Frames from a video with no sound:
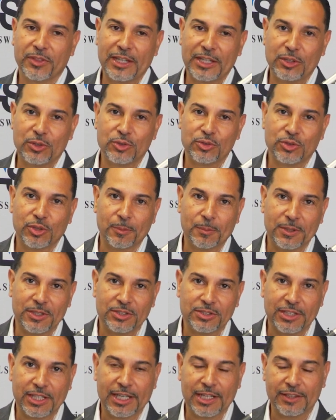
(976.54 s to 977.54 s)
thank you so
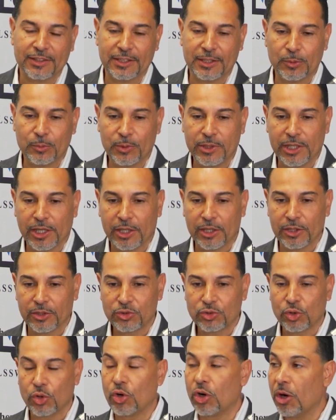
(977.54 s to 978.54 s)
much, Kathy. We are
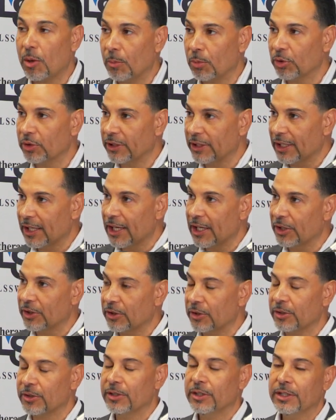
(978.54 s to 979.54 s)
so humbled and
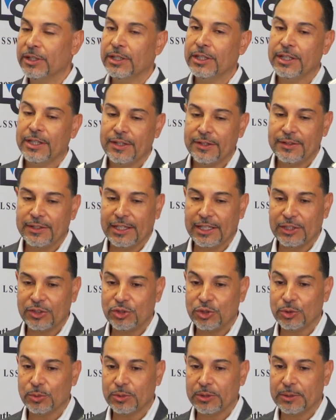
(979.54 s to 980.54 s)
honored that
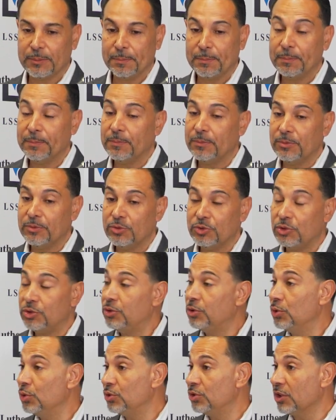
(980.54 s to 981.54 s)
you would
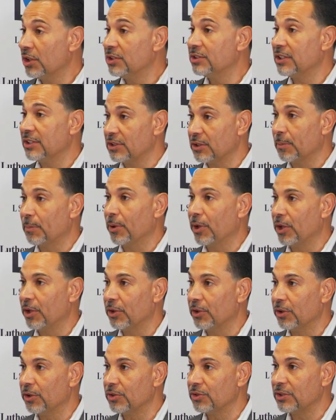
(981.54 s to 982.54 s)
choose us as a
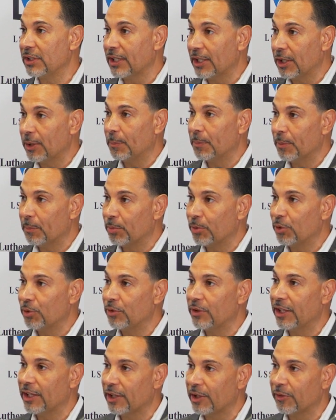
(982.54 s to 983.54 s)
partner to help improve
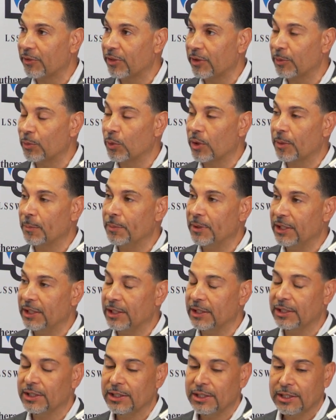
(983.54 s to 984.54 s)
the health and
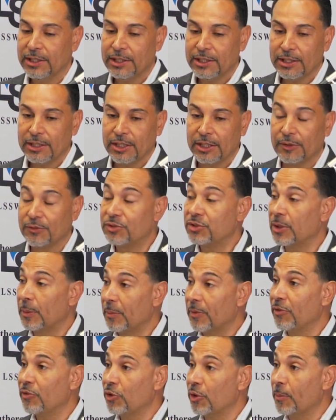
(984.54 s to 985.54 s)
well-being of some
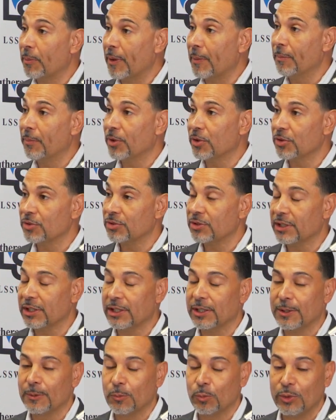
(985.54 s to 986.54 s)
of your members.
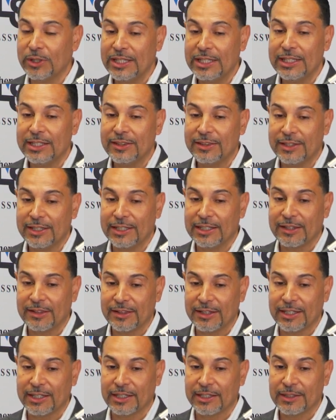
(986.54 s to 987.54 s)
We think
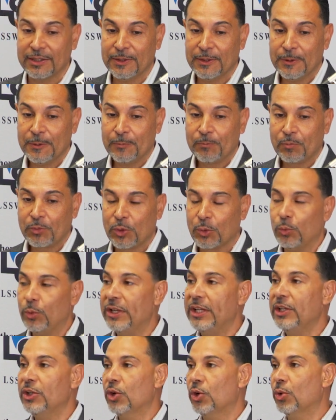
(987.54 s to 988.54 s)
that
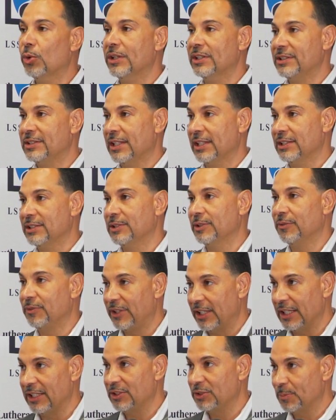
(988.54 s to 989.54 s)
we know intensive
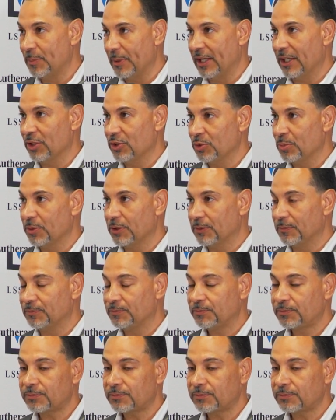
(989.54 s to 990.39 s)
case management,